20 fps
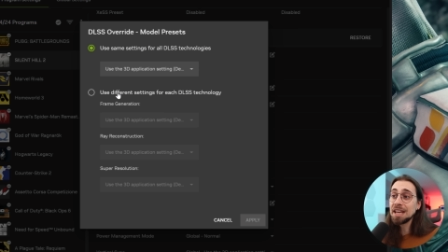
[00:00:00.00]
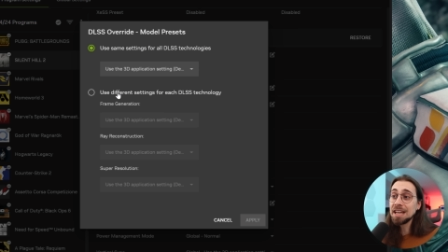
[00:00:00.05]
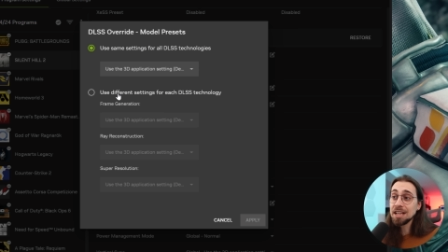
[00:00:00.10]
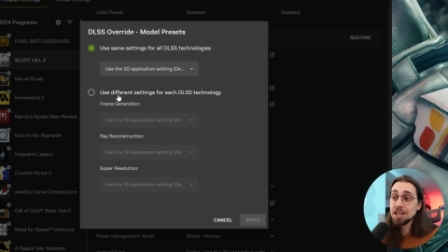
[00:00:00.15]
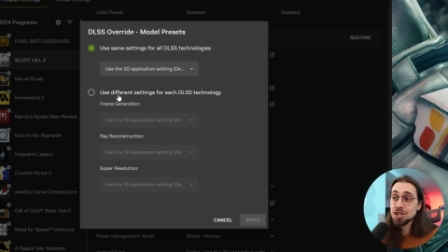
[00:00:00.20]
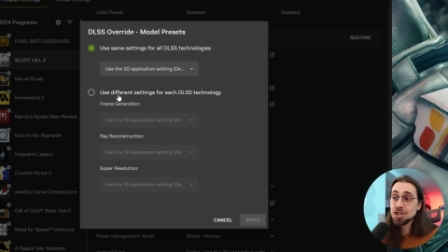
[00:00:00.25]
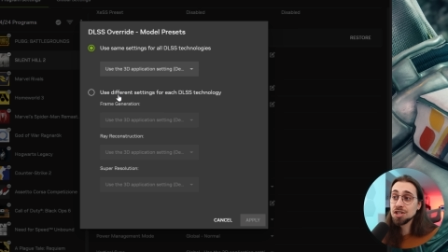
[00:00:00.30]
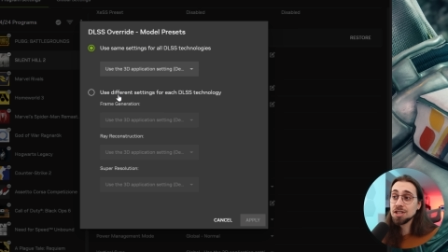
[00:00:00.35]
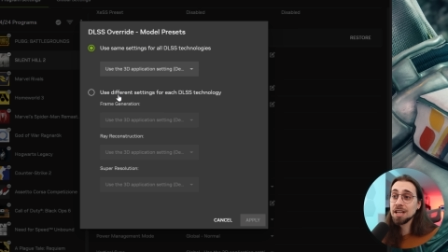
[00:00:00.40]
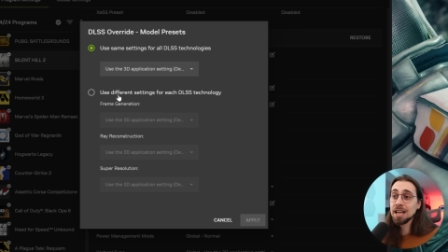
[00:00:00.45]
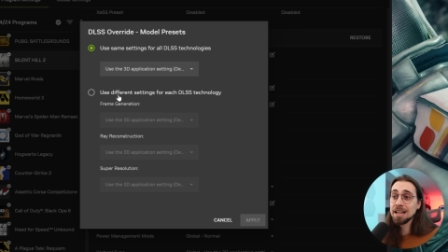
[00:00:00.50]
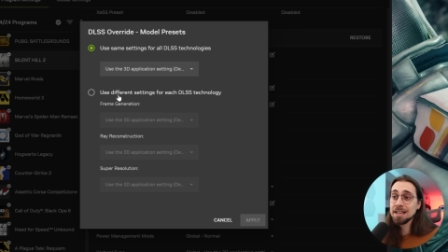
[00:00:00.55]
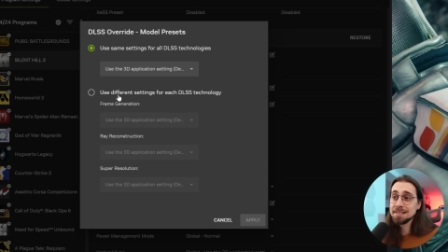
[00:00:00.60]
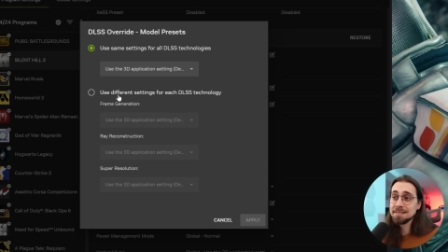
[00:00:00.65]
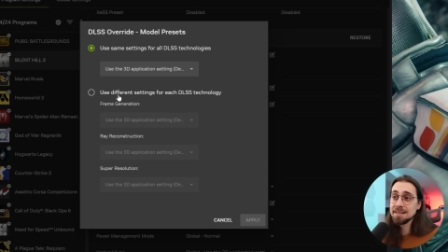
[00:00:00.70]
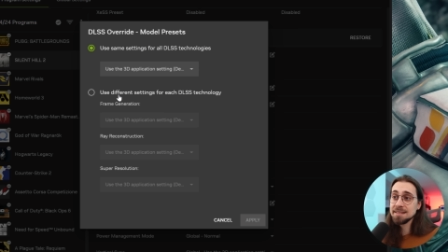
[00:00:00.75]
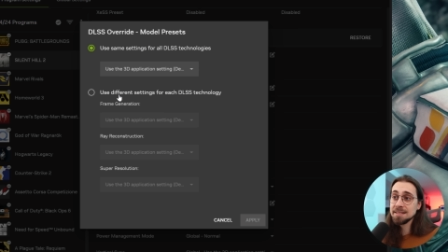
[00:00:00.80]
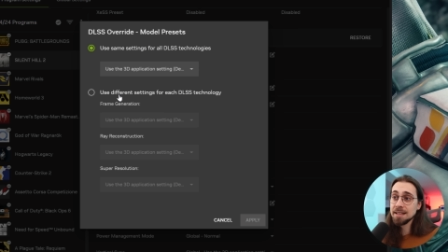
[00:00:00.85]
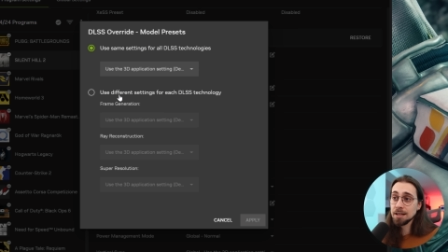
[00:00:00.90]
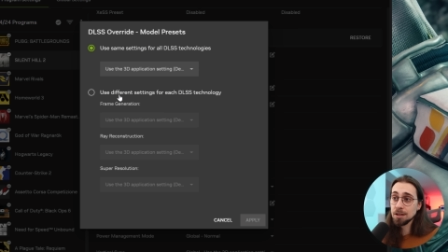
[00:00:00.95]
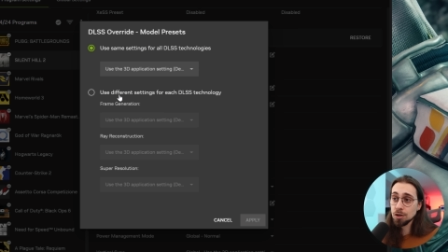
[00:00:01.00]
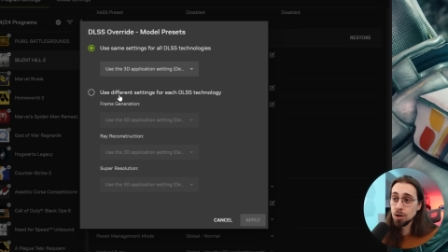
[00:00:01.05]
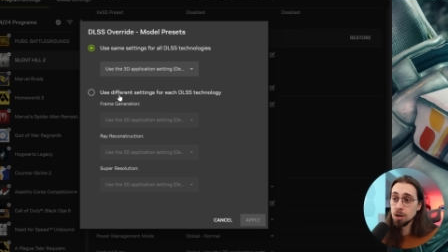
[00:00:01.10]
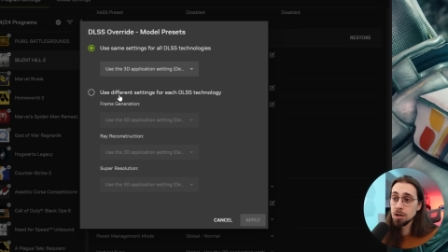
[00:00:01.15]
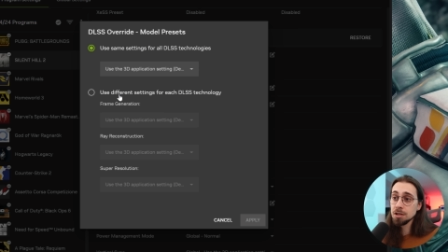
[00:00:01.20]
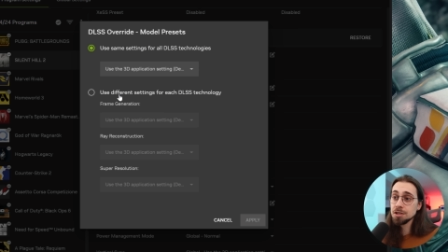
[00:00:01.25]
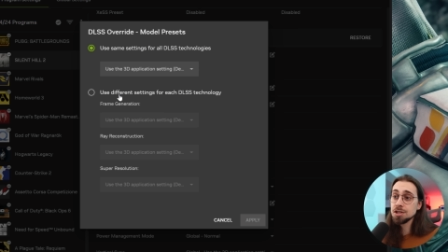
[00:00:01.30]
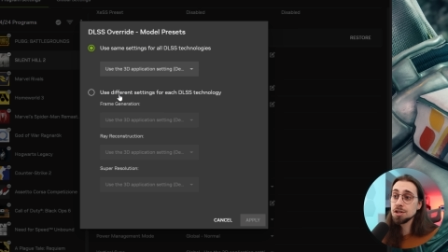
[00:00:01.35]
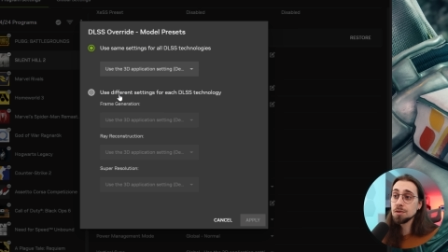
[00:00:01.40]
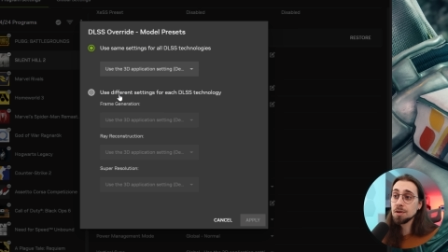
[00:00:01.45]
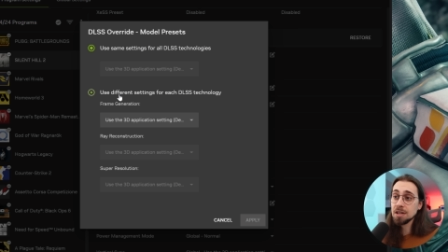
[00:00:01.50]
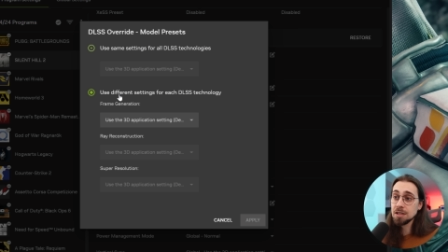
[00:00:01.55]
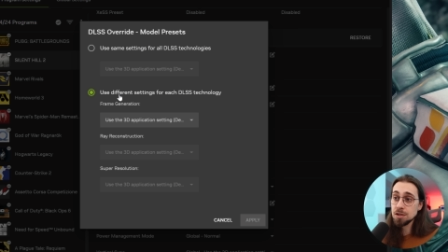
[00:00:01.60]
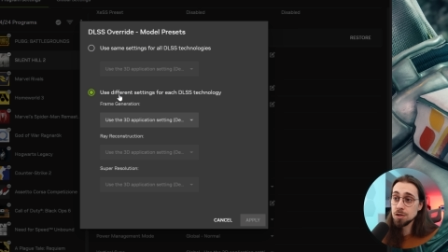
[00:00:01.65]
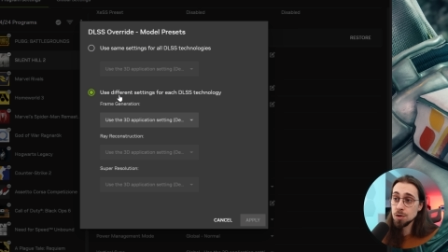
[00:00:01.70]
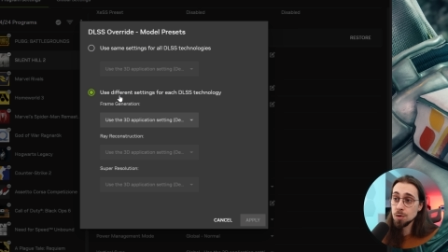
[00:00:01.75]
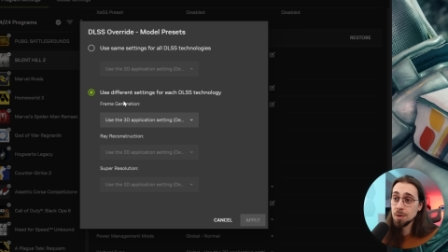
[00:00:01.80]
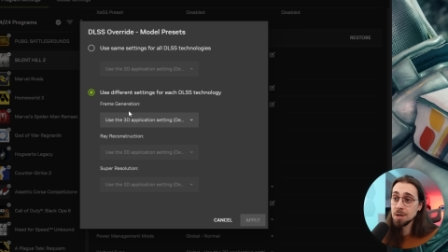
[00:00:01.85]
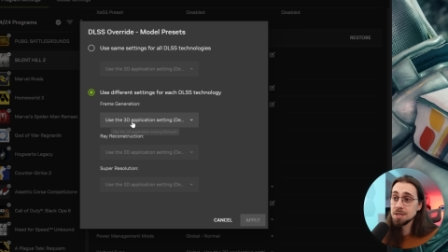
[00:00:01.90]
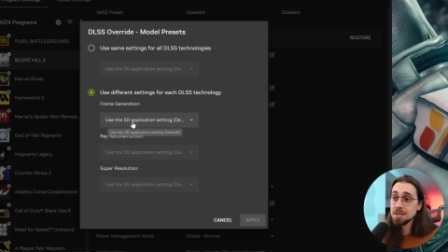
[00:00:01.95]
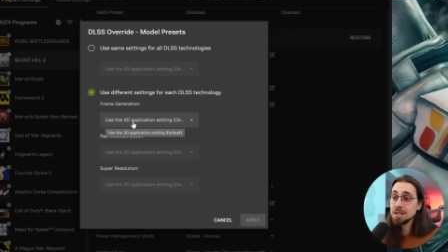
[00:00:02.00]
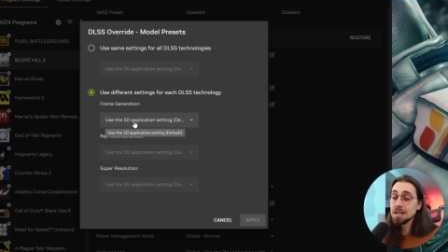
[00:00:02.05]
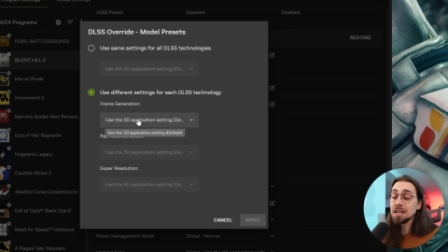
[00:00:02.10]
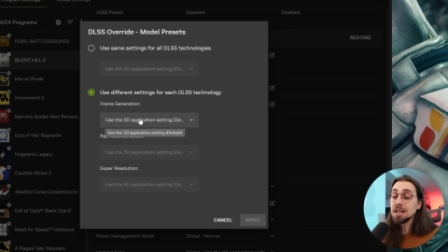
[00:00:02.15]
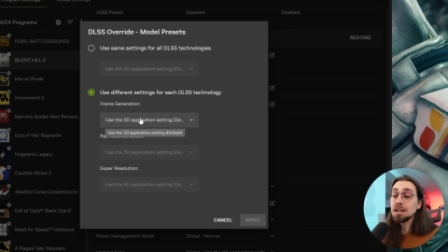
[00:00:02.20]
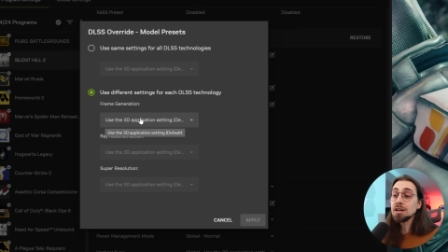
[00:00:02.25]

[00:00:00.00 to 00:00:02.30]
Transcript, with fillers: each DLSS technology, you can do it,